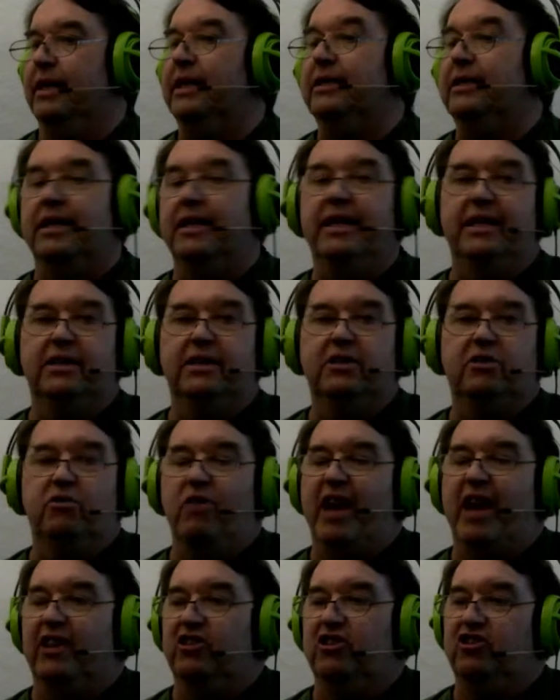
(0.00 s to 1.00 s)
is his
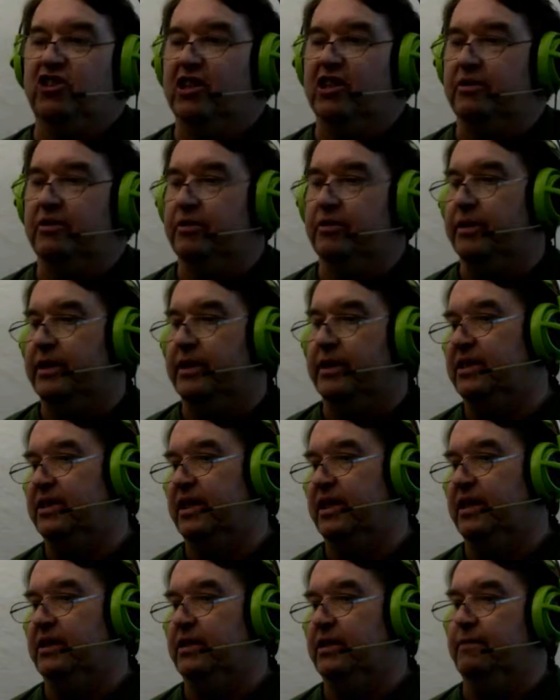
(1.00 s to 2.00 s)
grandchildren, he
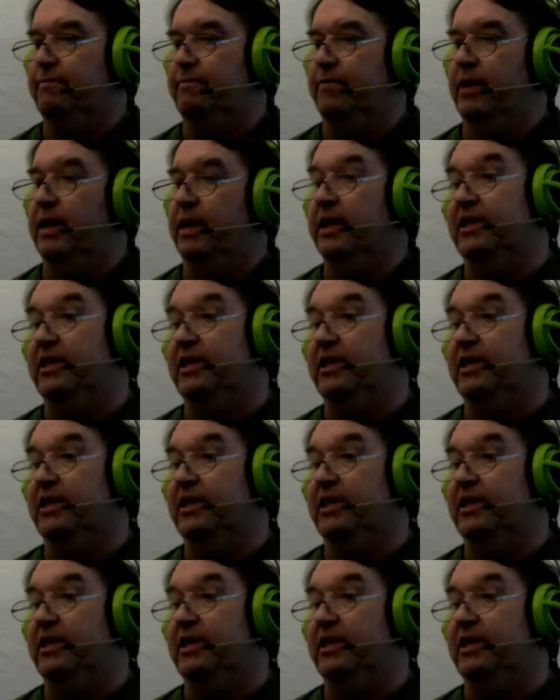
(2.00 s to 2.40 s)
says.